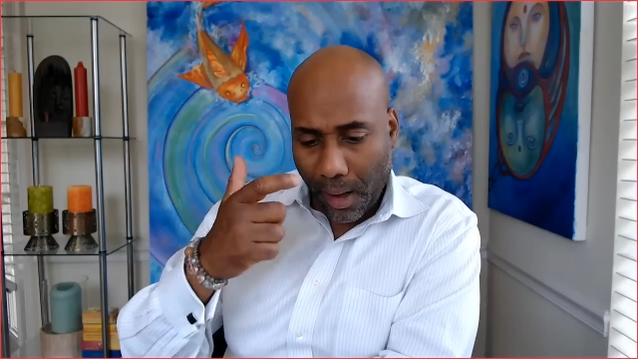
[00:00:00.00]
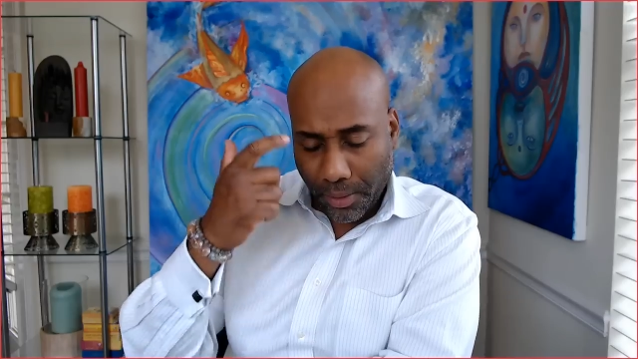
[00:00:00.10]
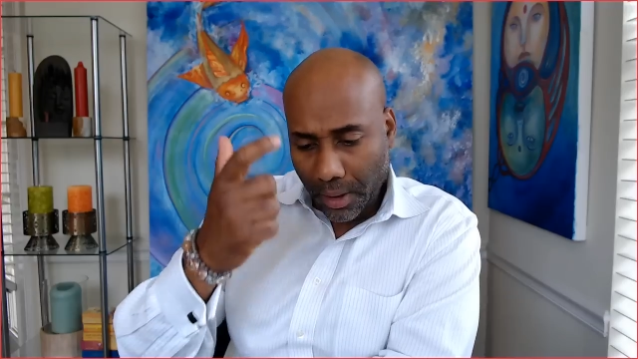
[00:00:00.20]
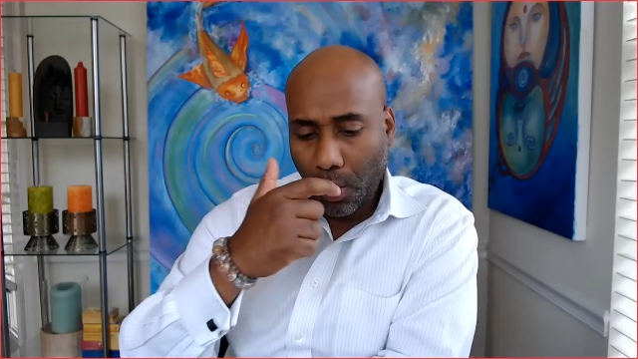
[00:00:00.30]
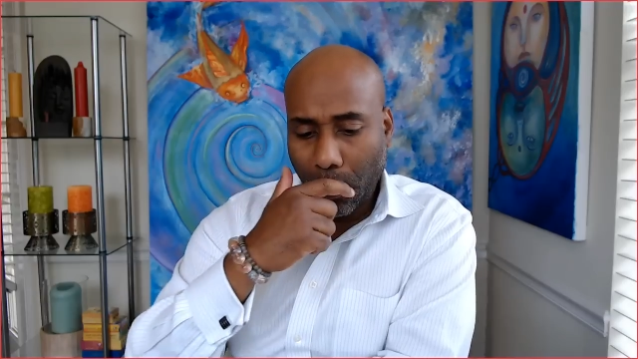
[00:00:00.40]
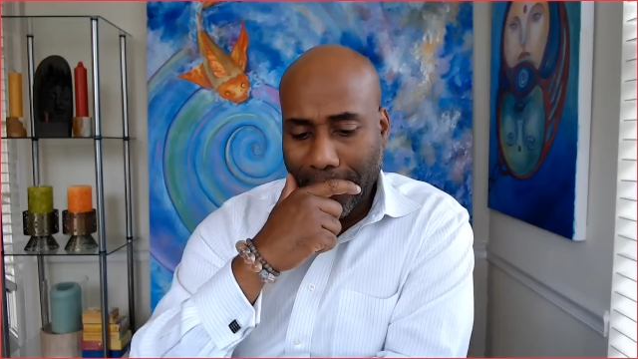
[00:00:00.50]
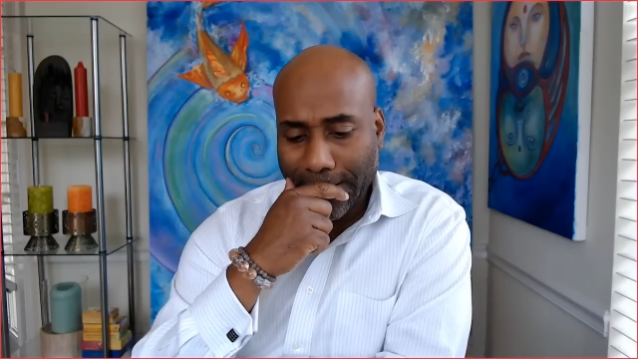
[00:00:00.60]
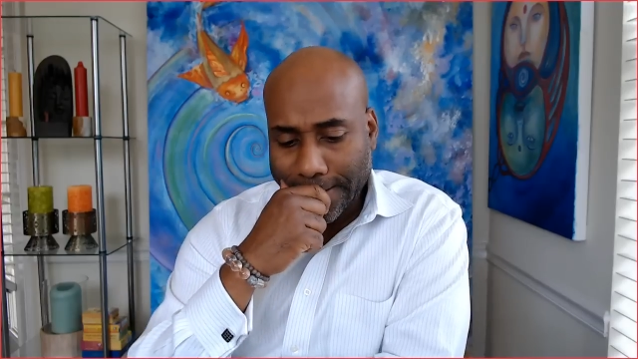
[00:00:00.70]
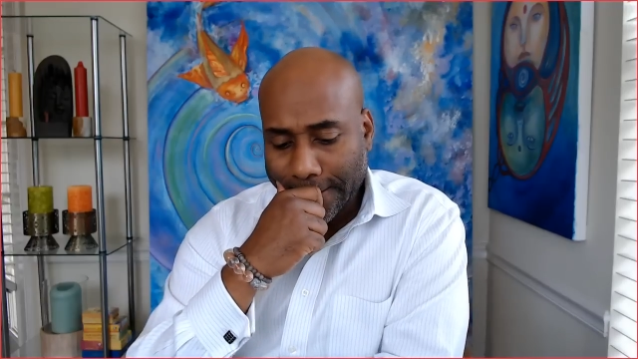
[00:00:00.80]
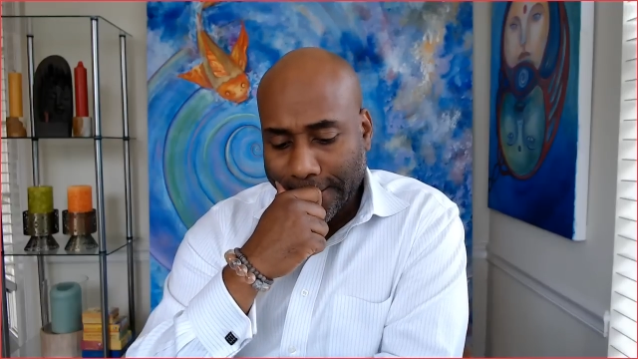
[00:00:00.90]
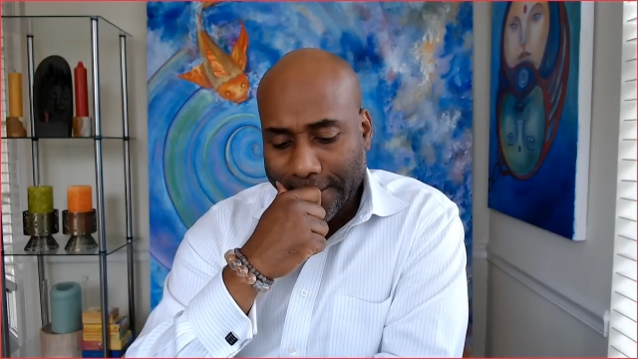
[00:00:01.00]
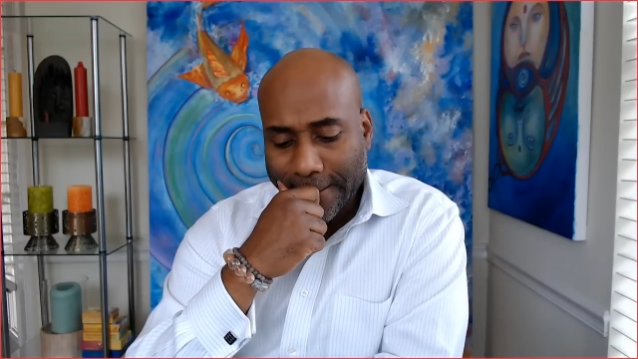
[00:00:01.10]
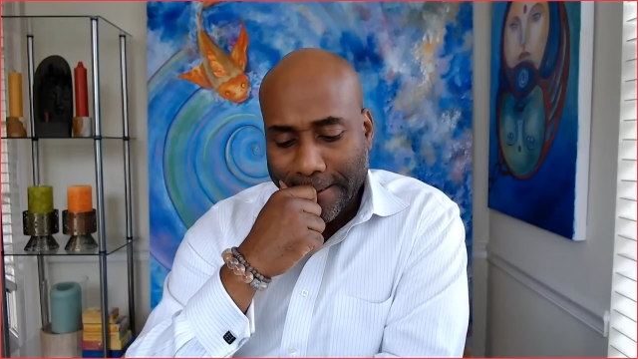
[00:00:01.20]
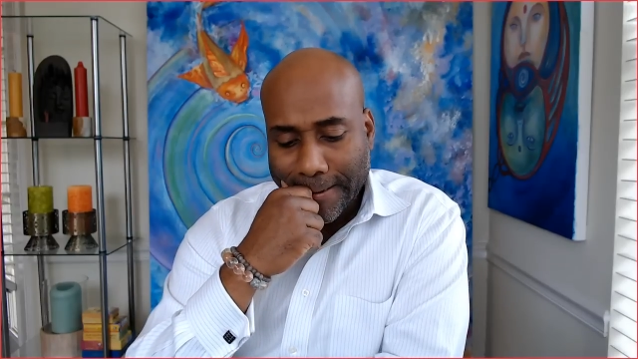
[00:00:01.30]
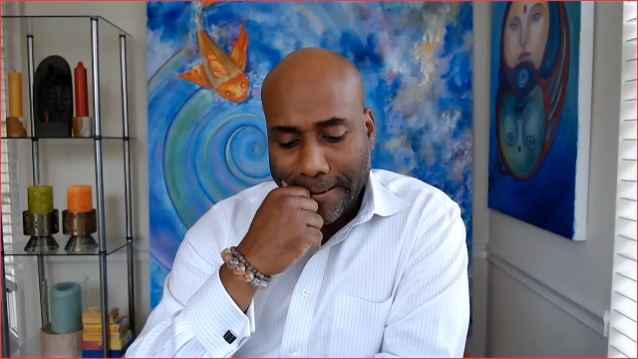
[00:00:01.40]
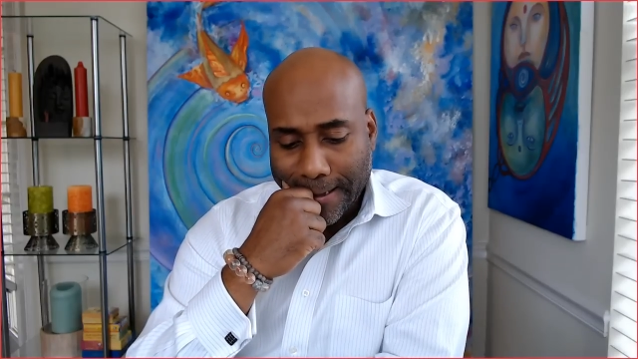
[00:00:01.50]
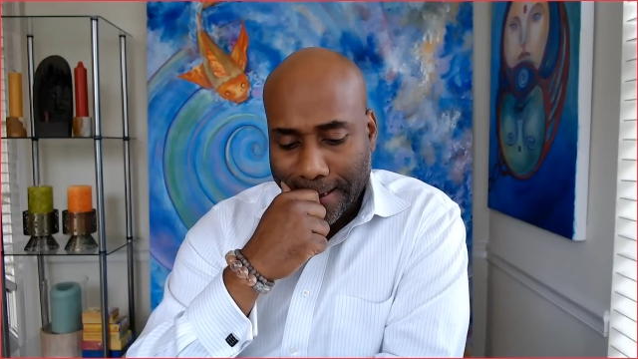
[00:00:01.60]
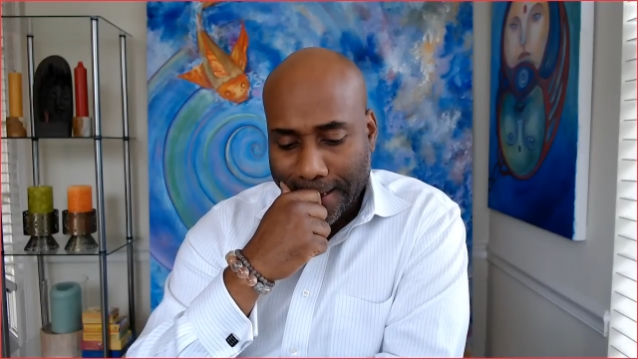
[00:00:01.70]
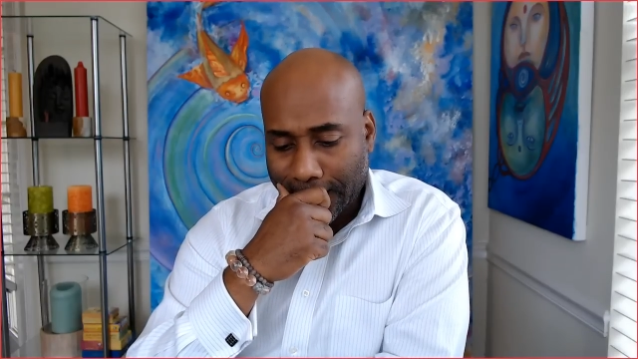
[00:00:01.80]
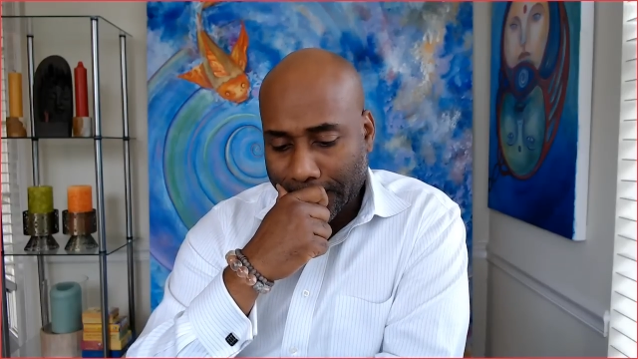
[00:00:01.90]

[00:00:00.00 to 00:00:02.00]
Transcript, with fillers: You know what? Um,